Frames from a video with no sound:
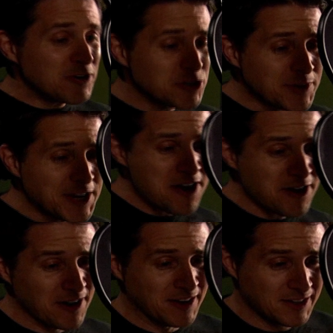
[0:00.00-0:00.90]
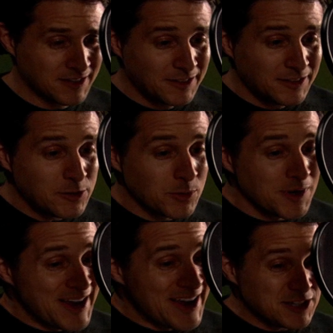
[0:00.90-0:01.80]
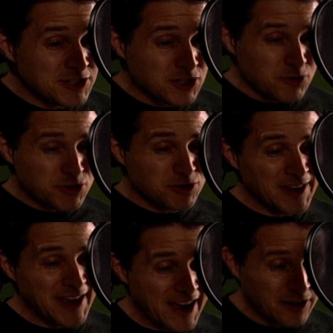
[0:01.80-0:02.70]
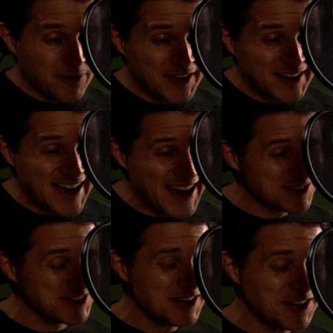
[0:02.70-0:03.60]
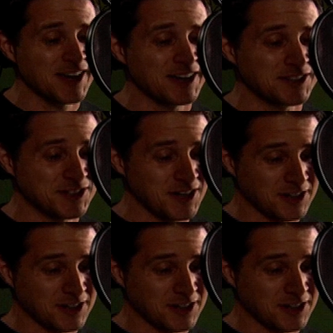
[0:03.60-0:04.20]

one is definitely being alone, as you normally are in this